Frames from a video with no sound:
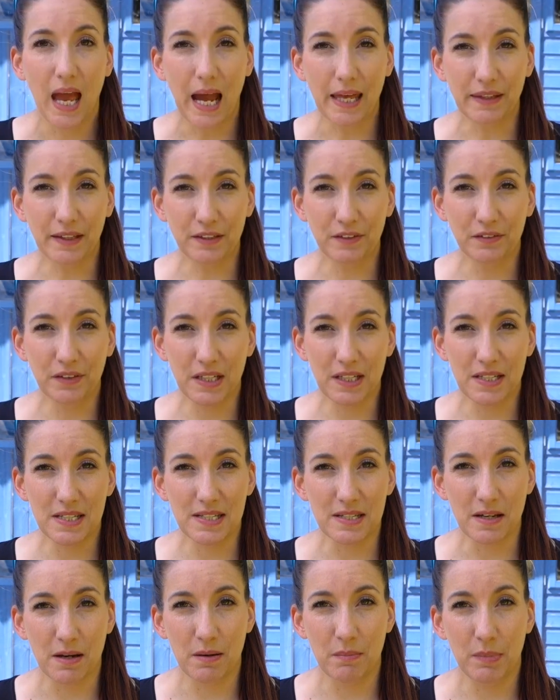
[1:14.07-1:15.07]
And then you'll need
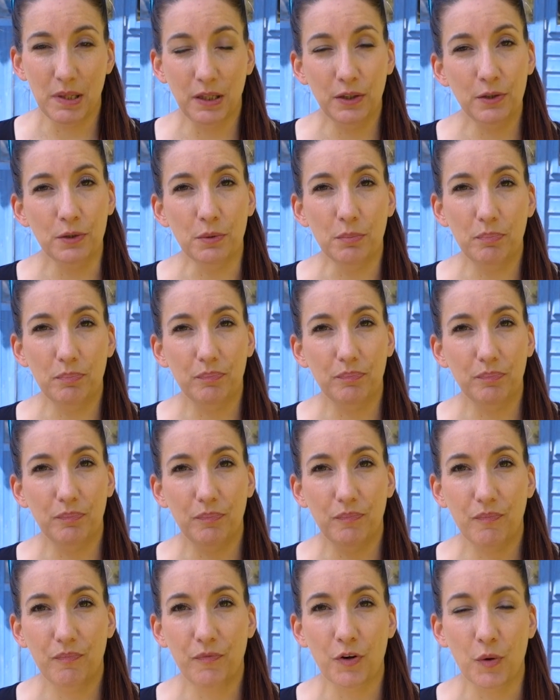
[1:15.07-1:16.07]
some lube
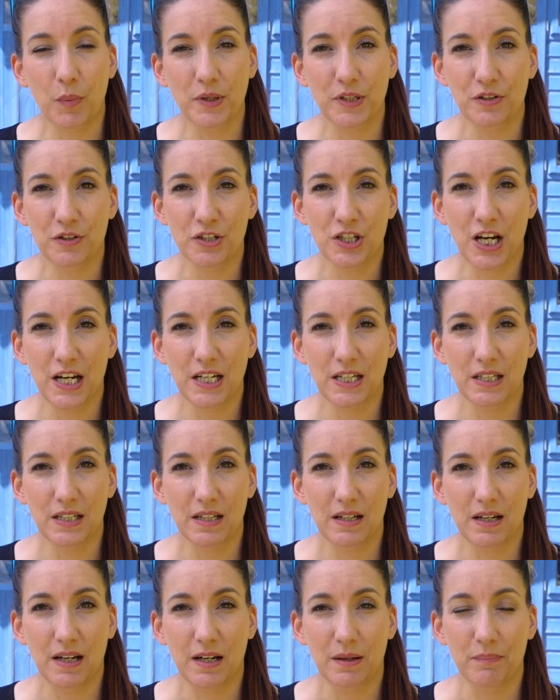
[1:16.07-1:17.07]
for when your
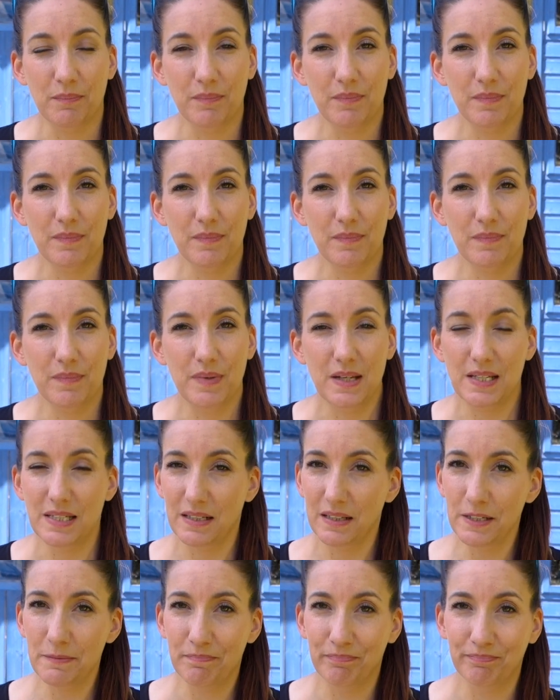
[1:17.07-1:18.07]
chain is
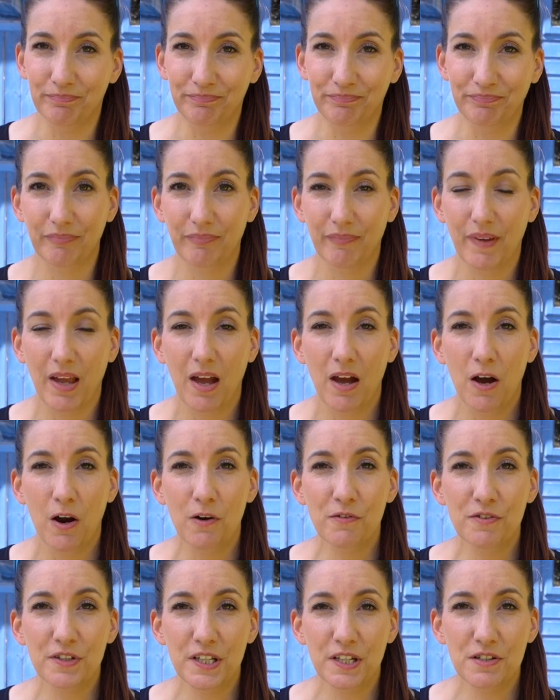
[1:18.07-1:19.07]
clean.
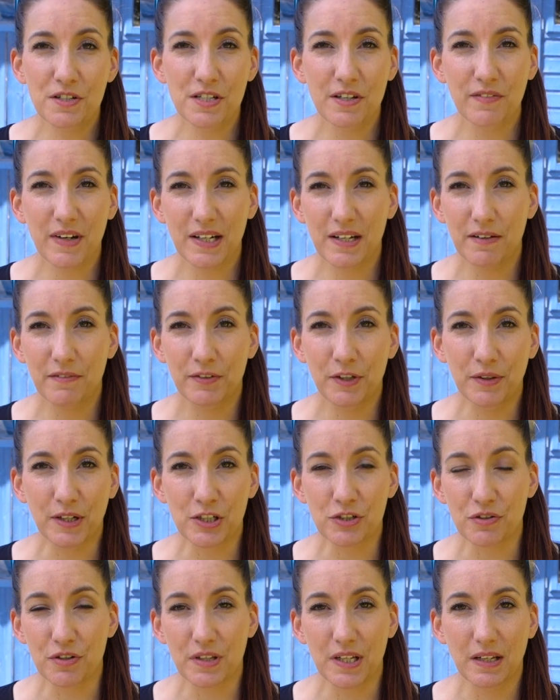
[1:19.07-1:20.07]
Over the years, I've added a few
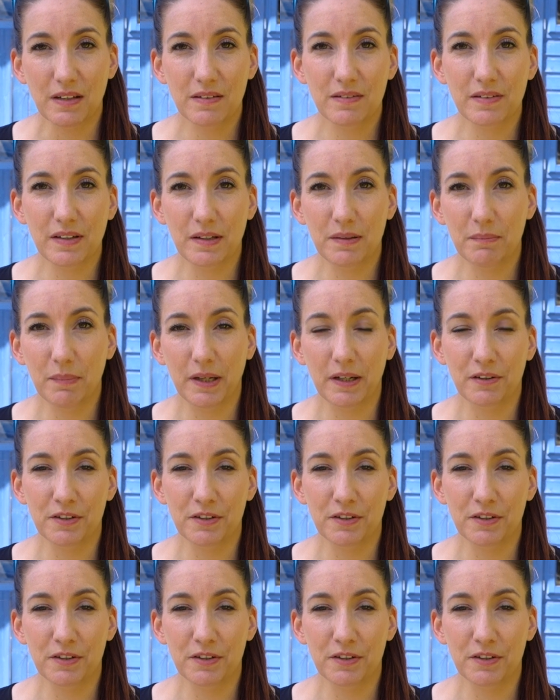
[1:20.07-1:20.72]
extra things in my